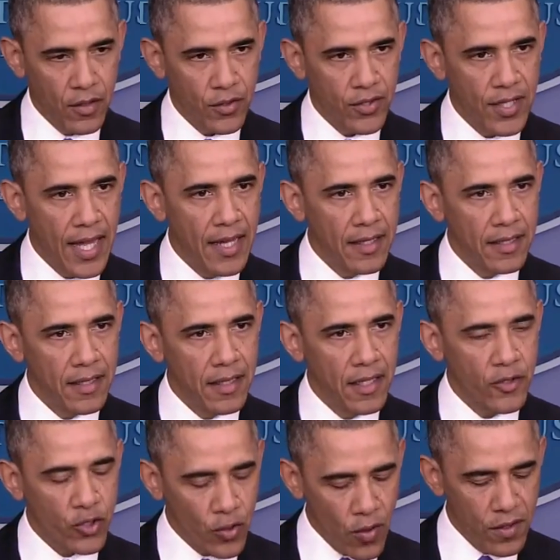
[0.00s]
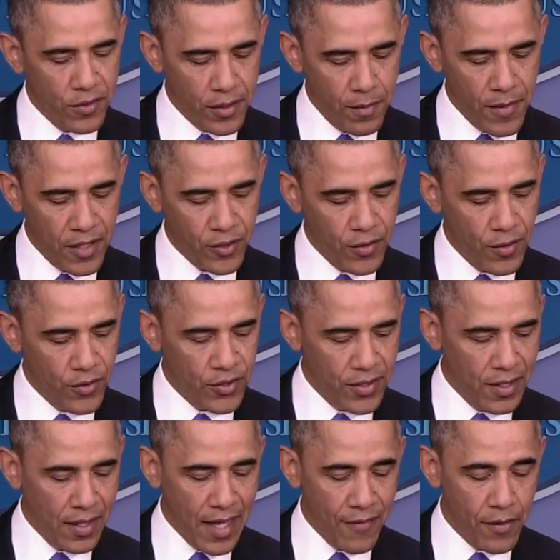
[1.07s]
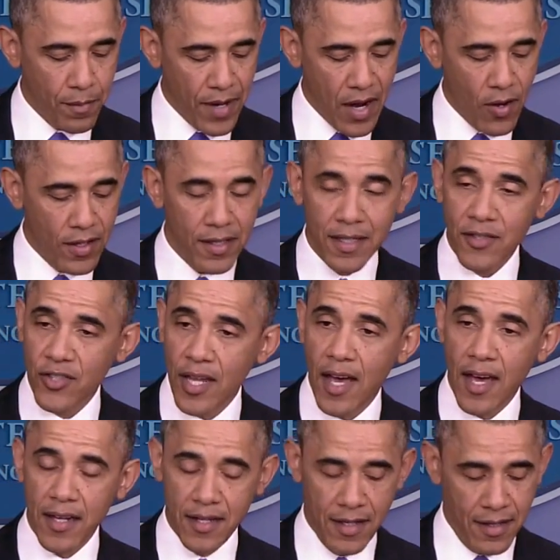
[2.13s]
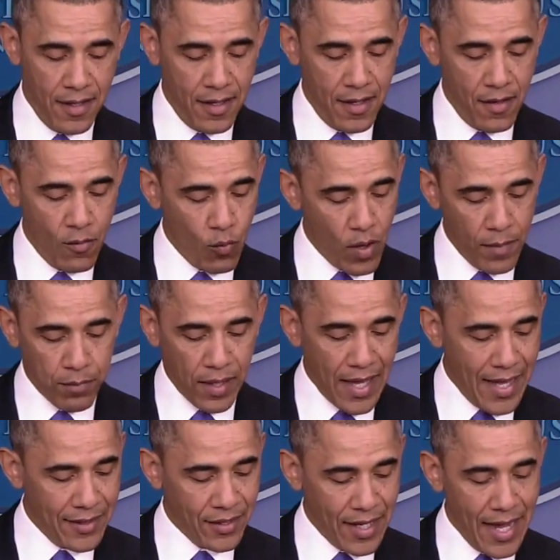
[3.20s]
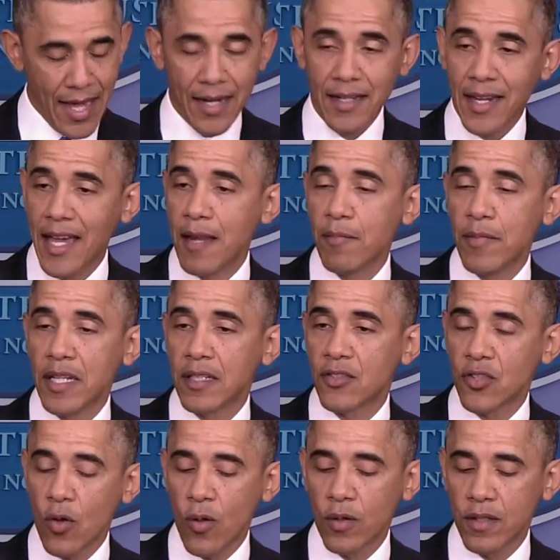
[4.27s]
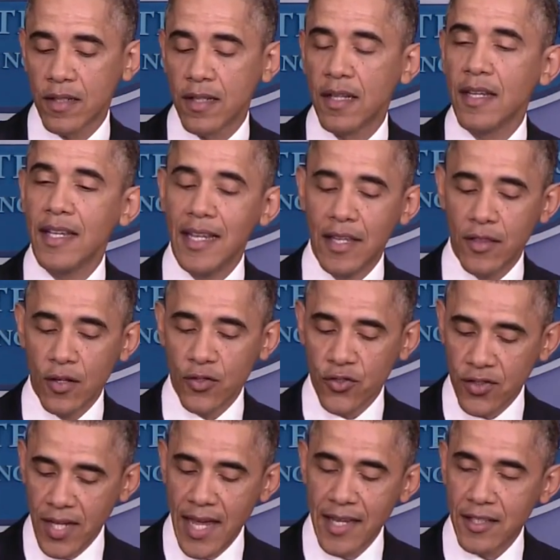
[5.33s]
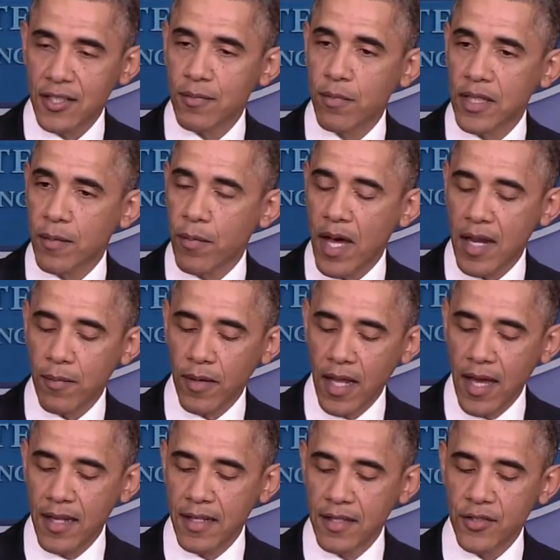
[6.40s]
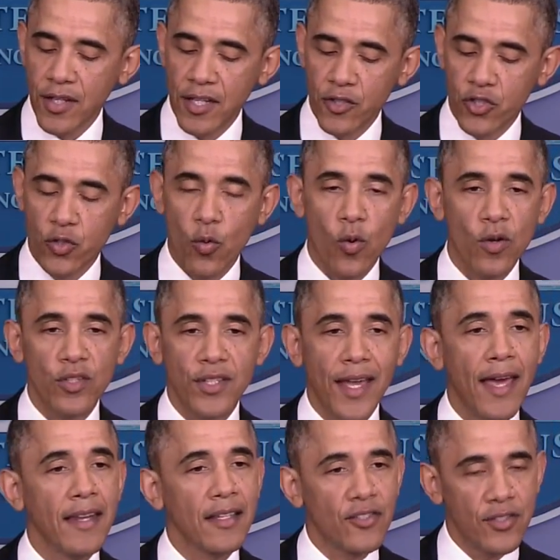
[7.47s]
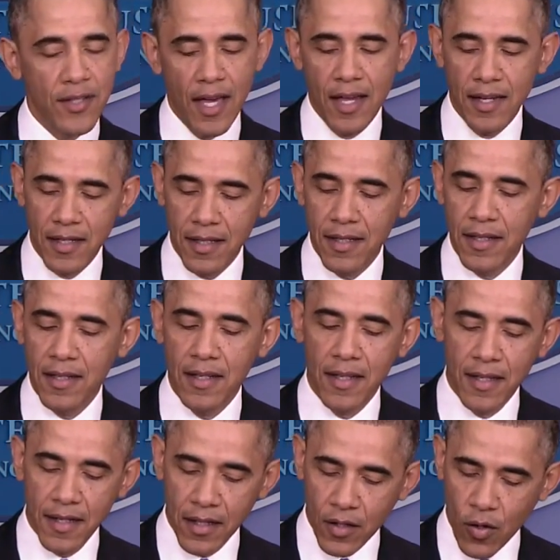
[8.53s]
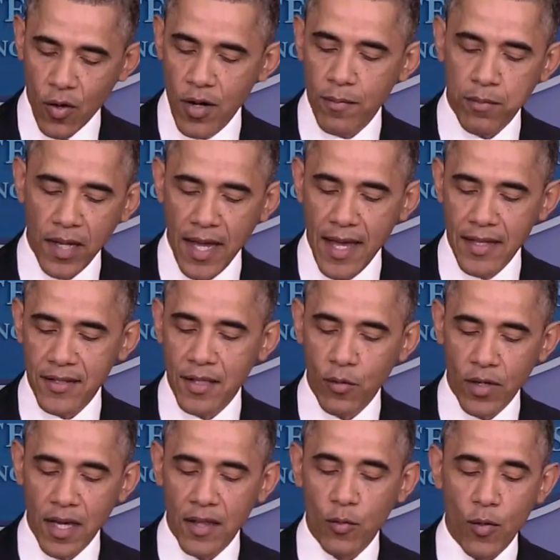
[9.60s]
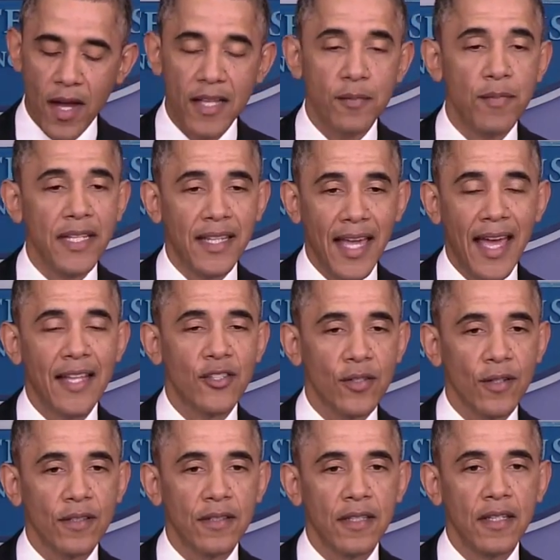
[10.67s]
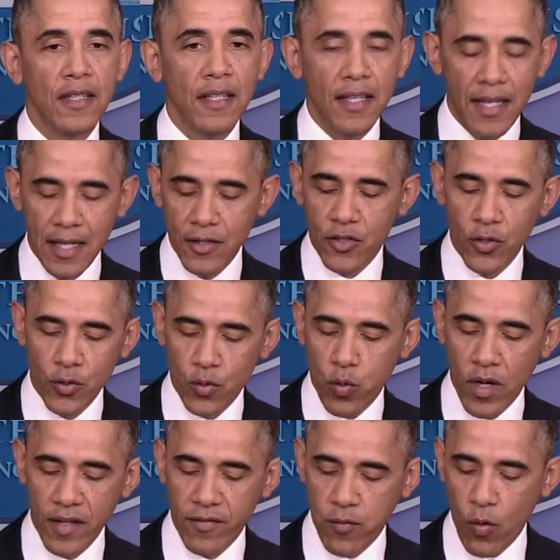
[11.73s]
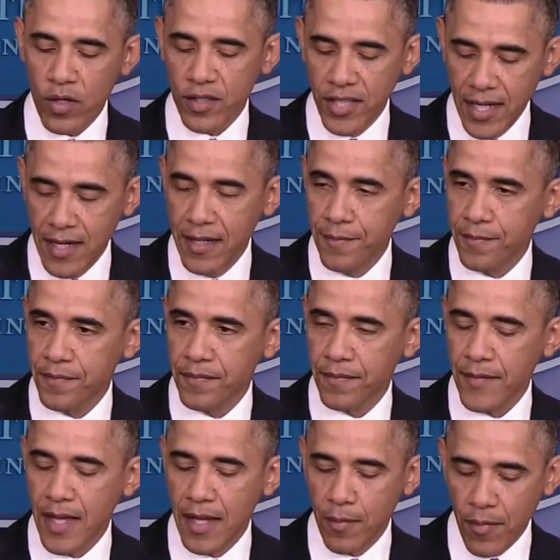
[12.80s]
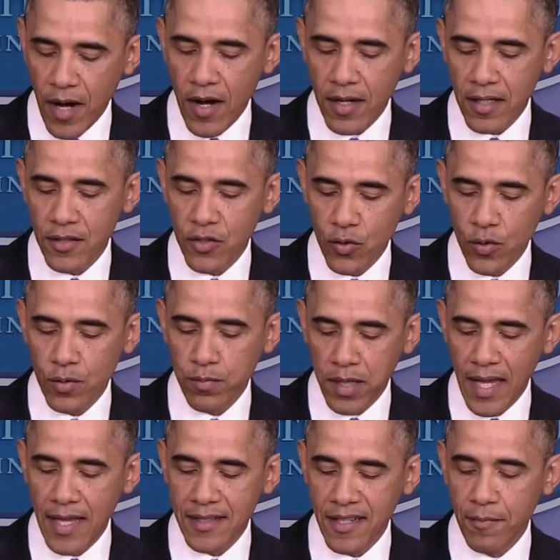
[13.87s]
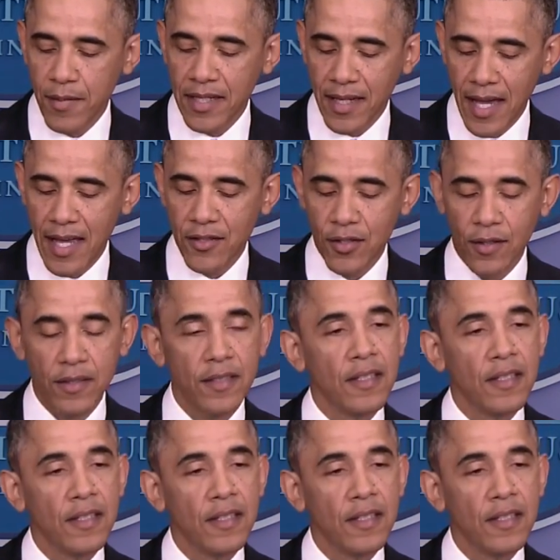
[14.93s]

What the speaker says: state insurance commissioners still have the power to decide what plans can and can't be sold in their states, but the bottom line is insurers can extend current plans that would otherwise be canceled into 2014, and Americans whose plans have been canceled